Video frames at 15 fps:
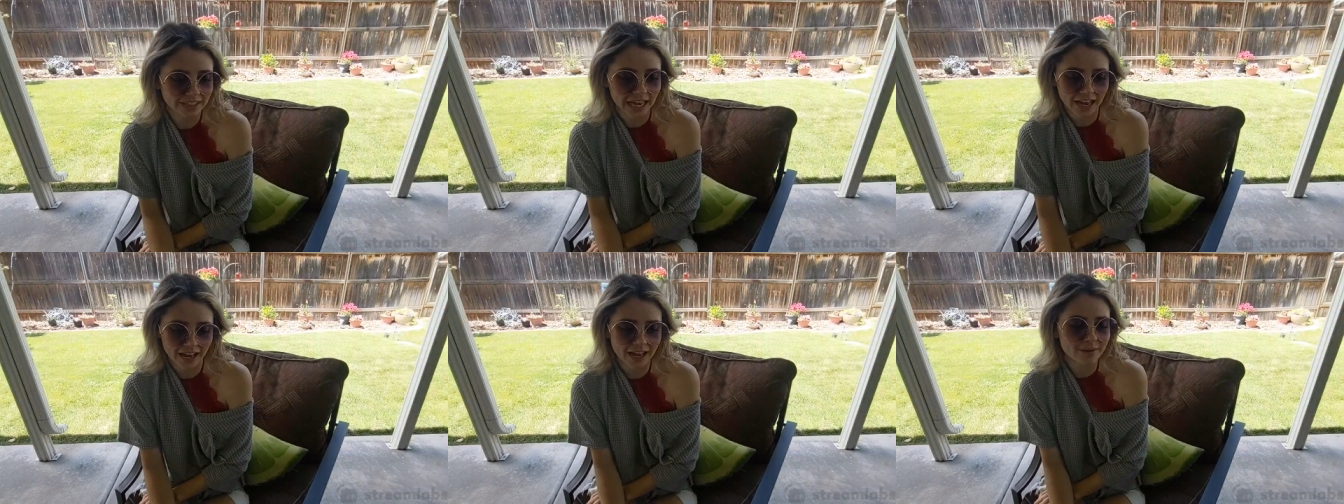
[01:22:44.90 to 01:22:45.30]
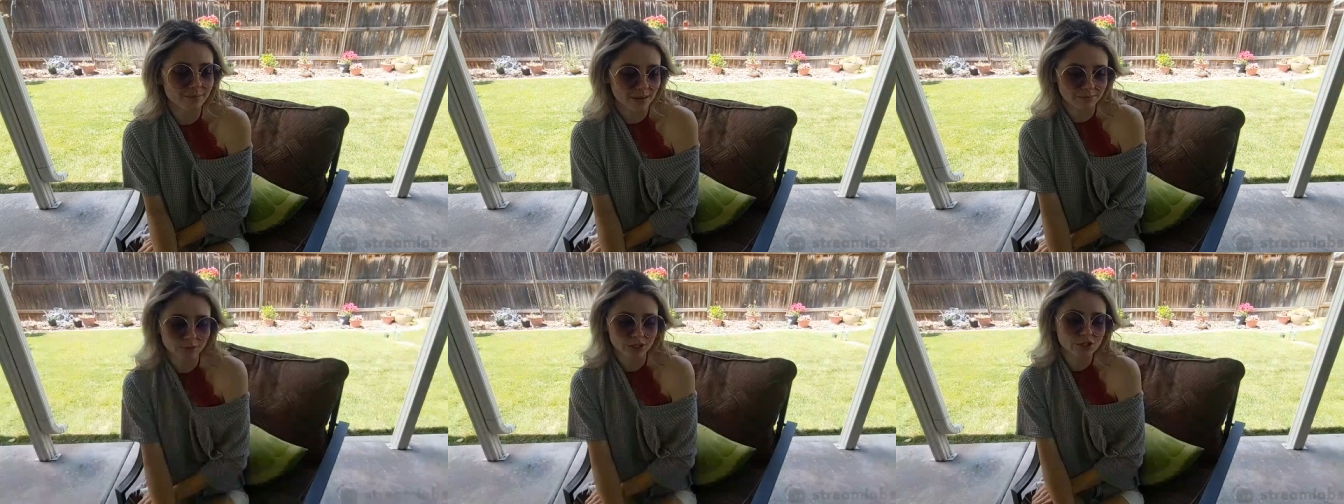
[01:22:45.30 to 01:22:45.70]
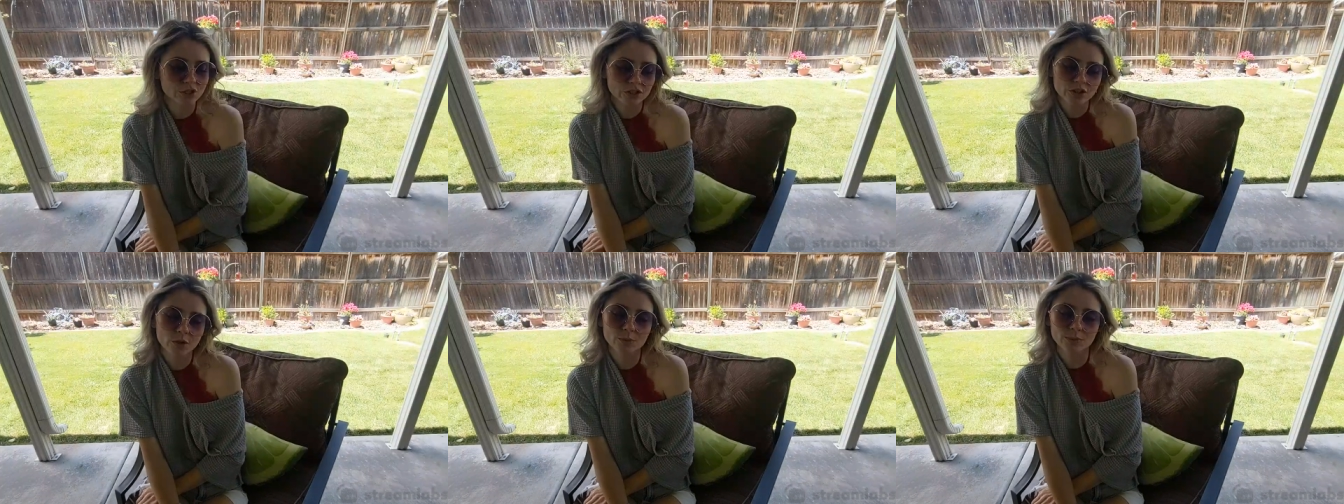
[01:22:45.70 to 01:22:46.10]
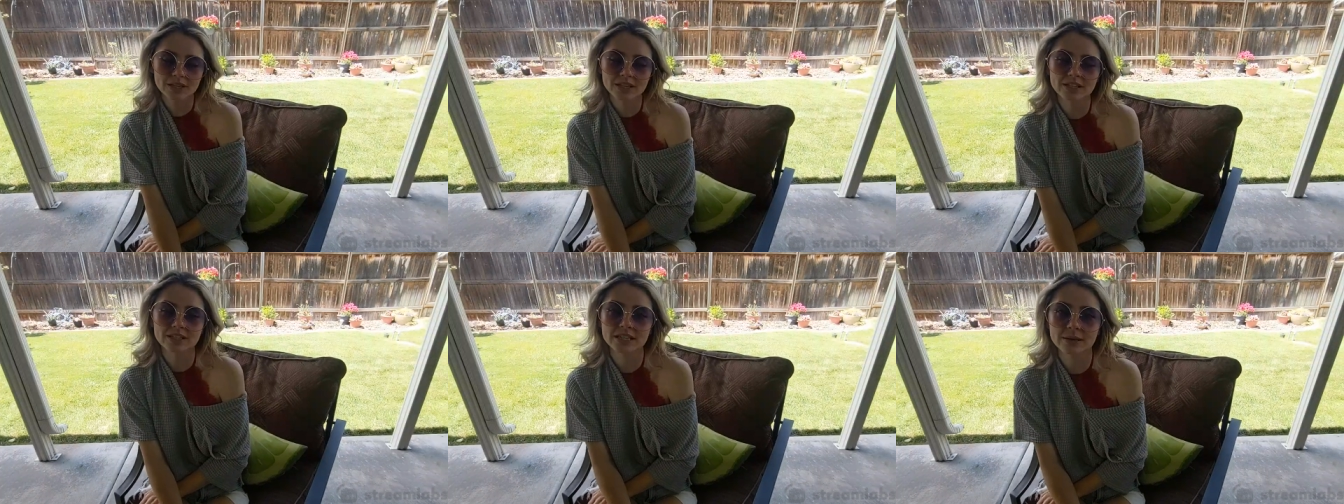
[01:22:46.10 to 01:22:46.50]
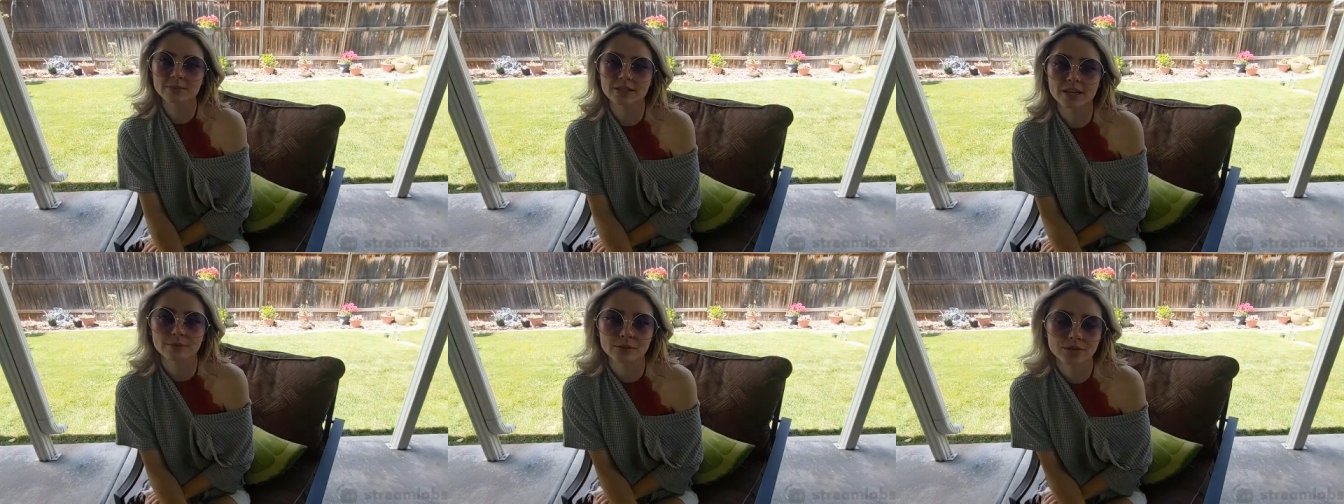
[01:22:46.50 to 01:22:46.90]
Yeah, I'm, I'm pretty sure there'll be
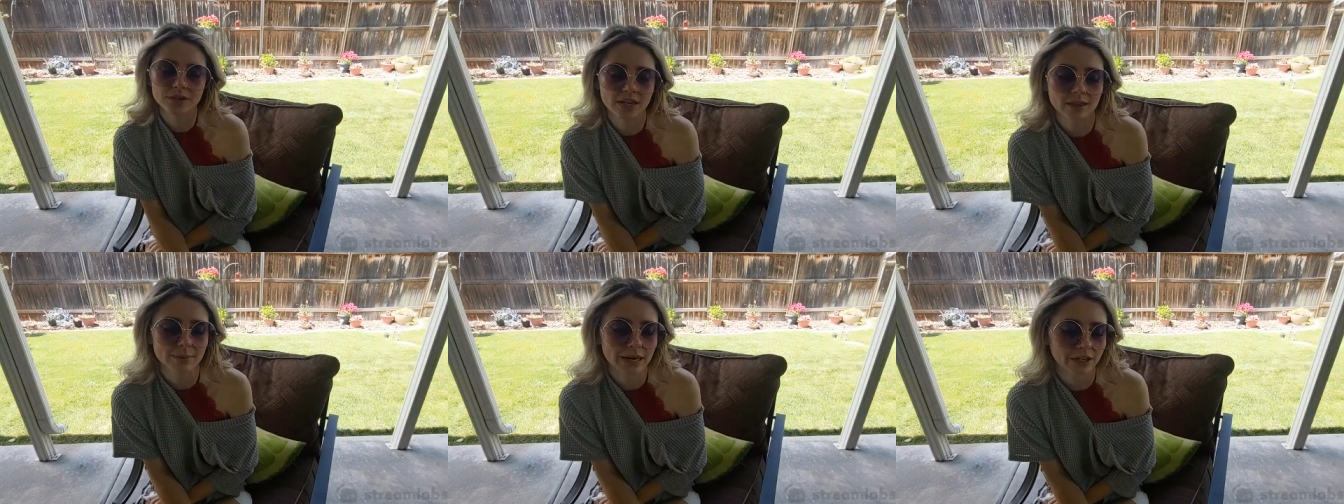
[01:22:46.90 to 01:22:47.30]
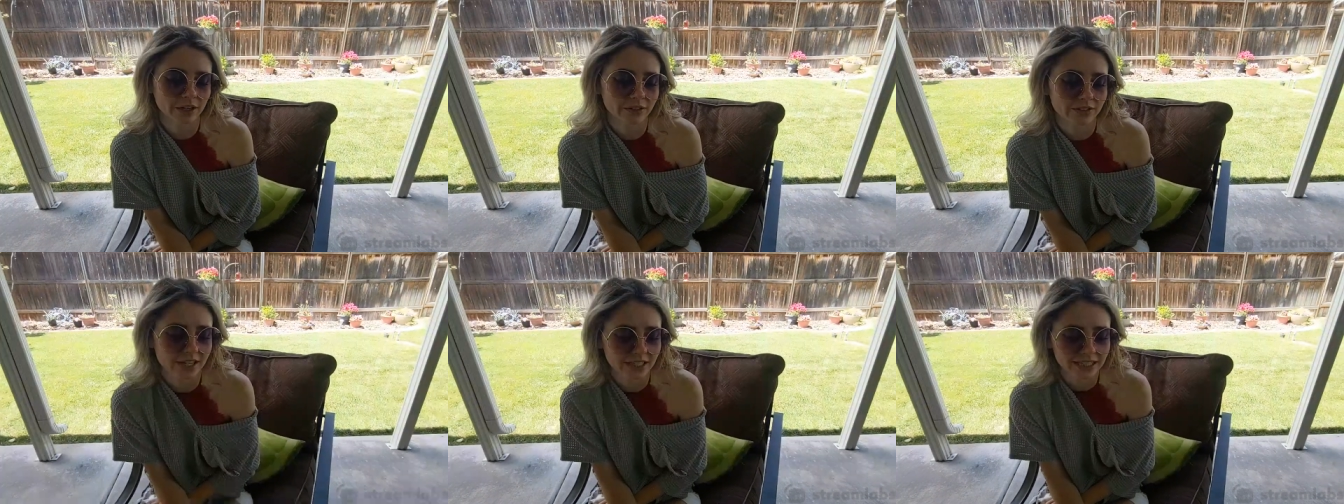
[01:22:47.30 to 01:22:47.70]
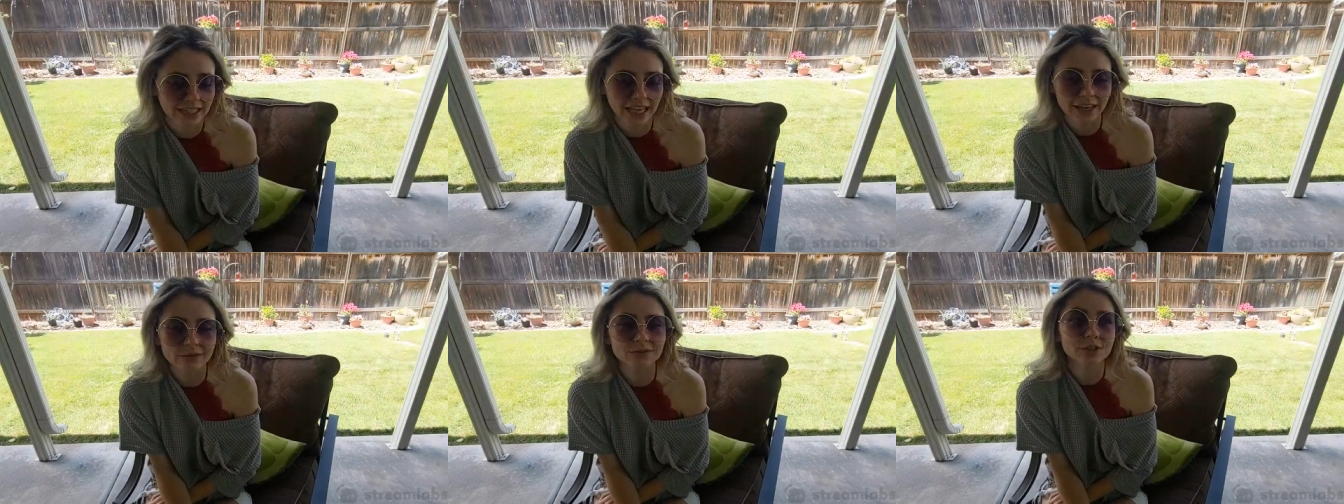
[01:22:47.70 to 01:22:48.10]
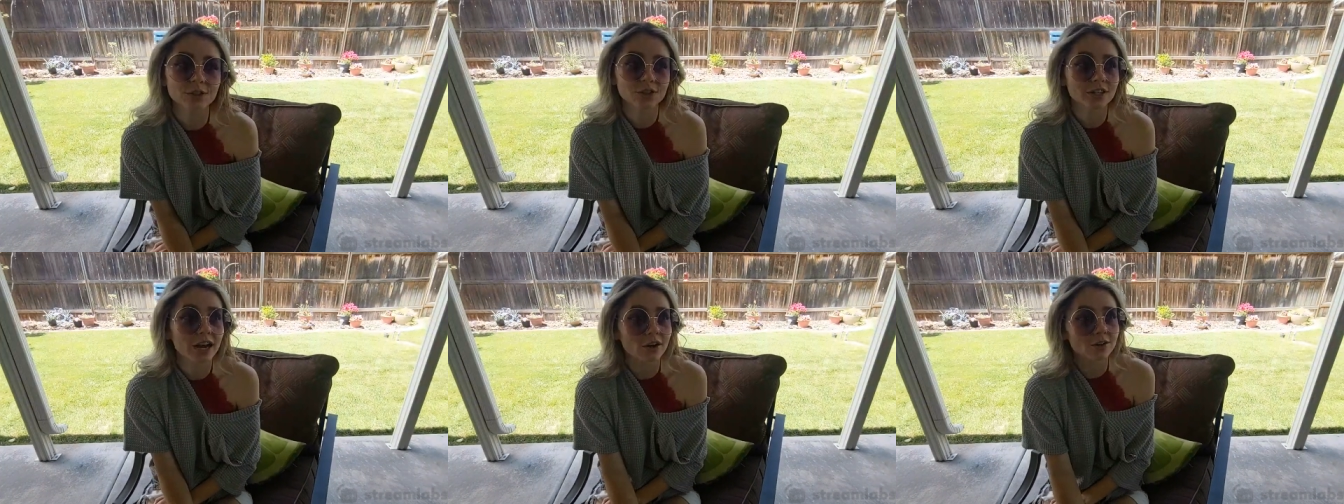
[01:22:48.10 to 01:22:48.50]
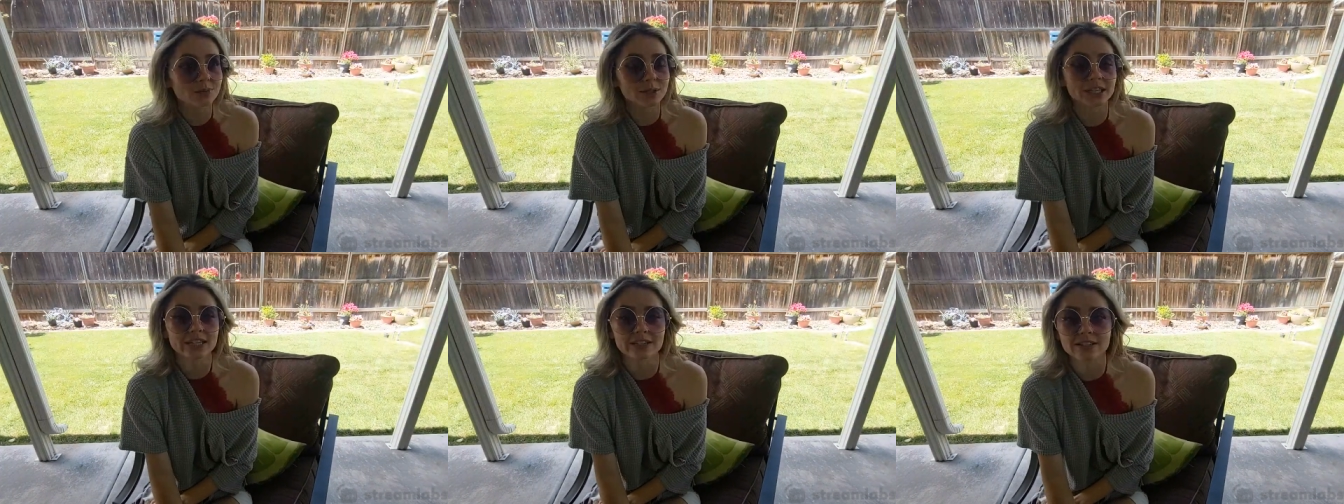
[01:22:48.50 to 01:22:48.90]
DMCA music in the background that I can't filter
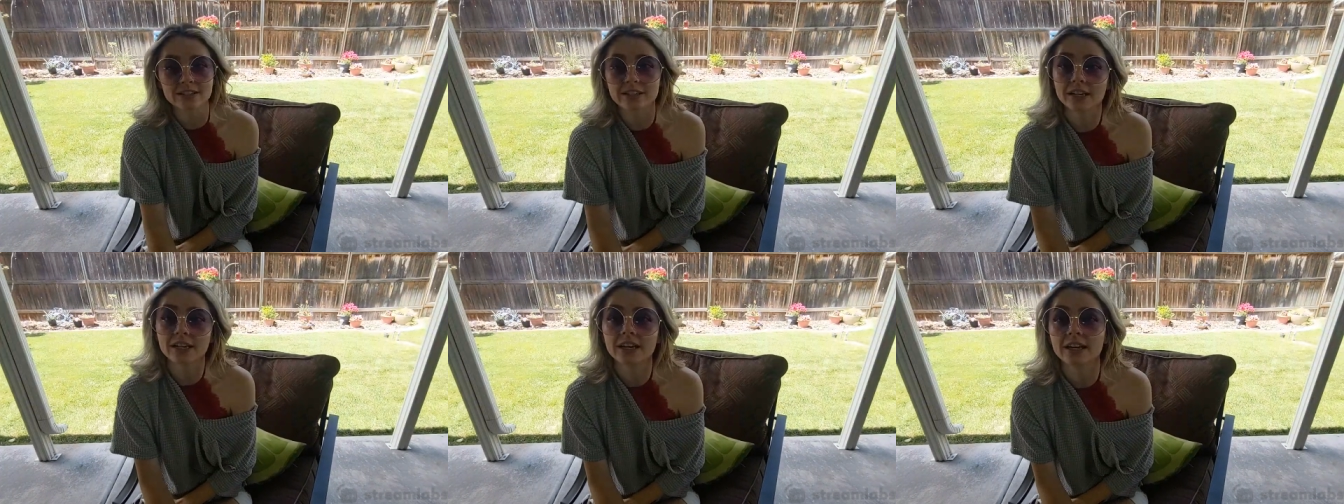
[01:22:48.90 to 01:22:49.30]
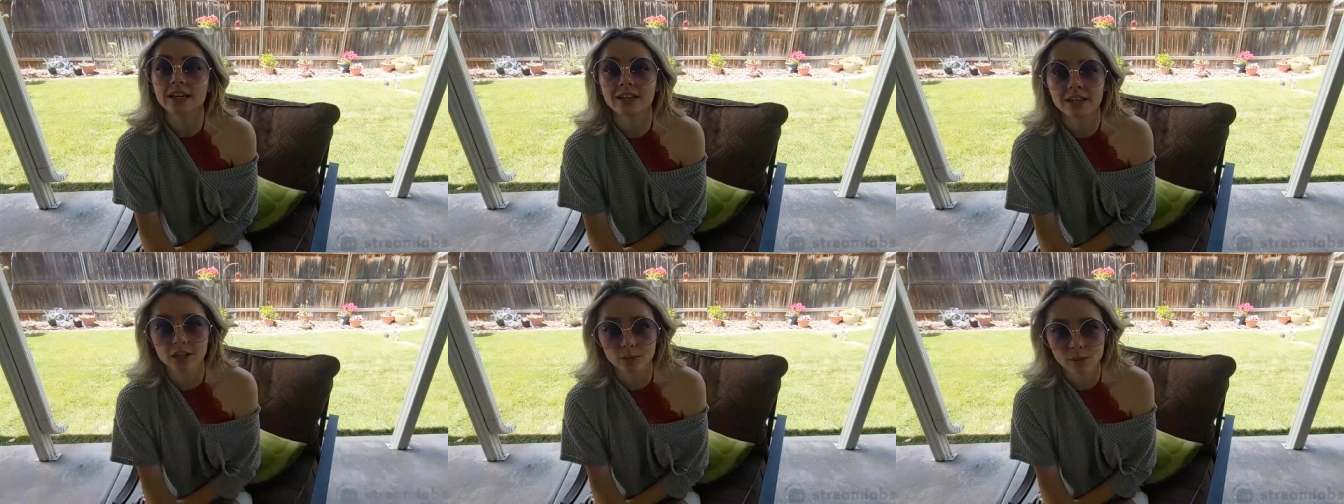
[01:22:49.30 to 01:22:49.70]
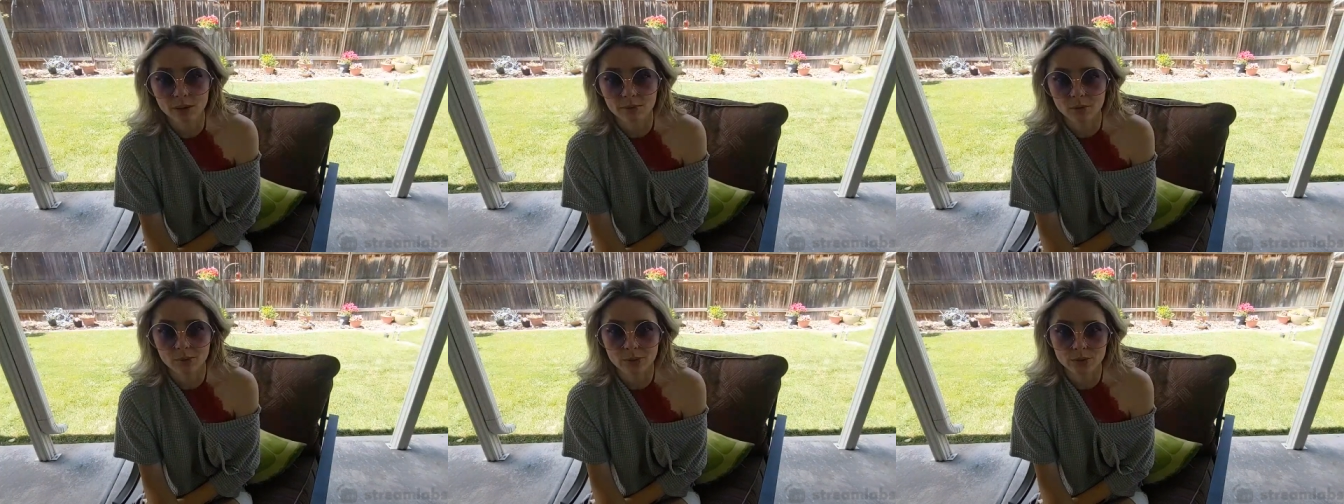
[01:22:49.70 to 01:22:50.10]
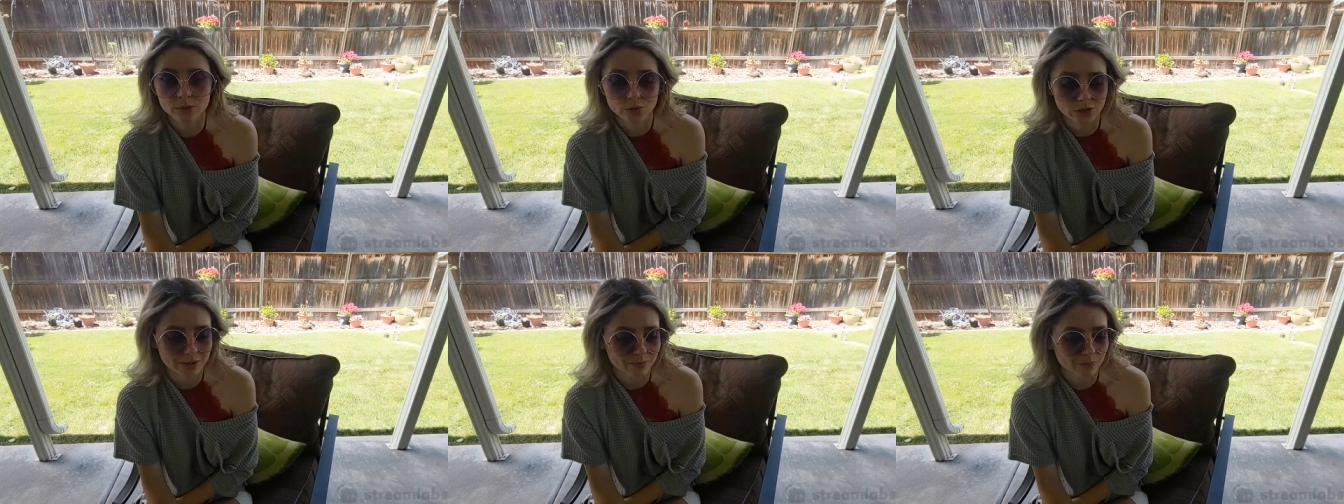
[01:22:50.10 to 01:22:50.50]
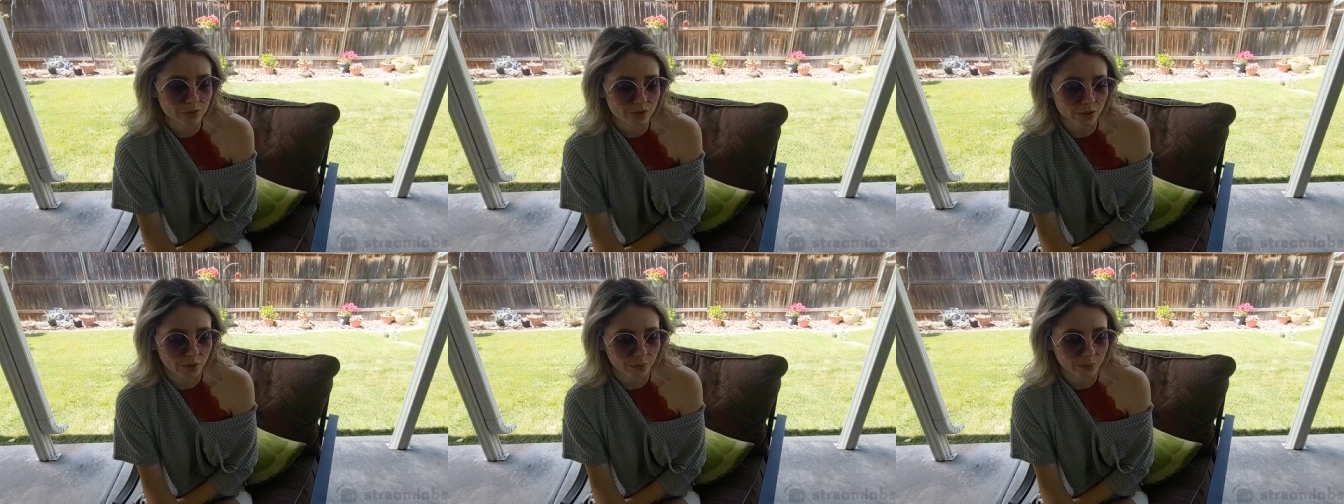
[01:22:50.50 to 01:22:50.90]
out because it'll be a mobile stream,
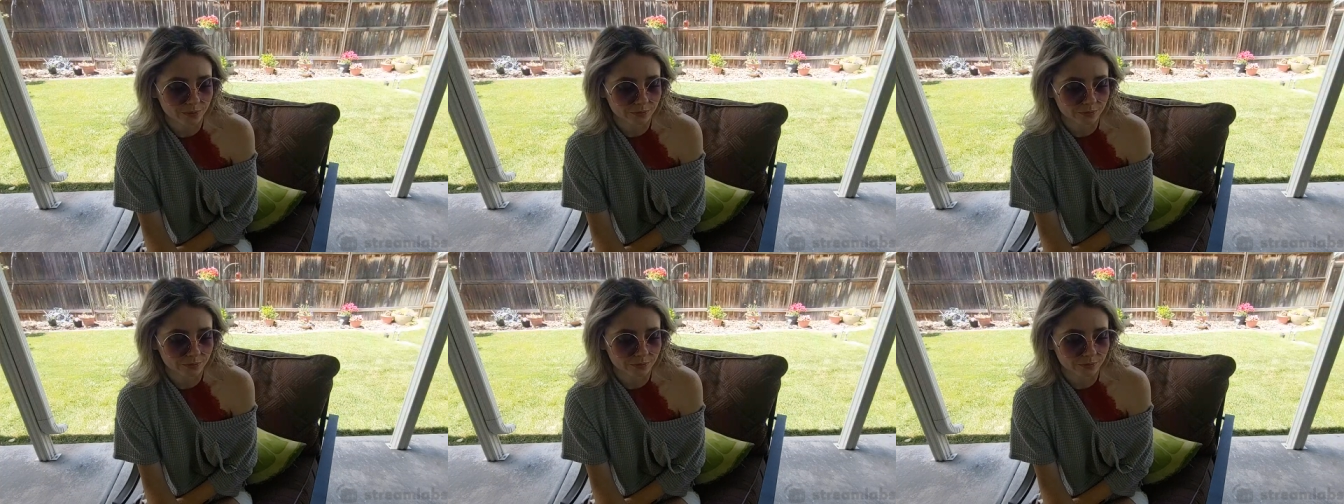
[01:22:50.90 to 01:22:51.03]
so.